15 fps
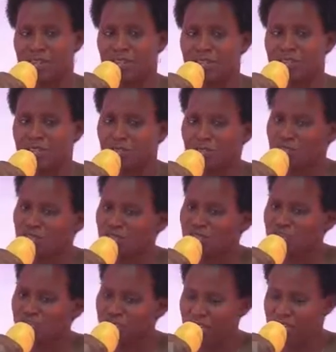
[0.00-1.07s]
It is going
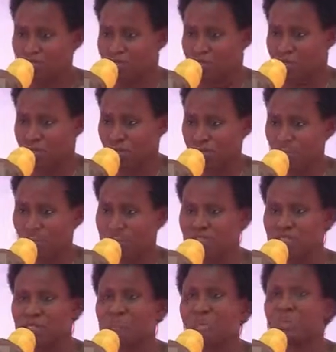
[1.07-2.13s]
to change those
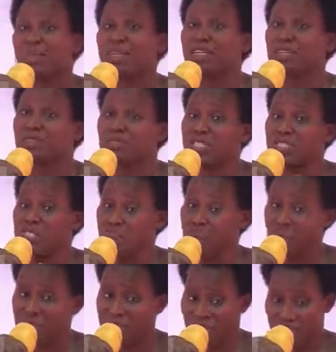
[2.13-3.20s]
ones maybe that we did
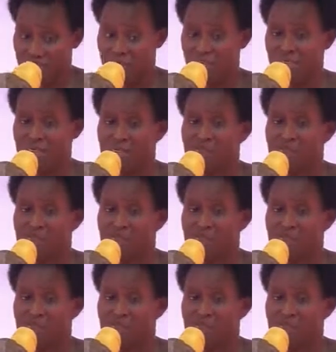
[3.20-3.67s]
not see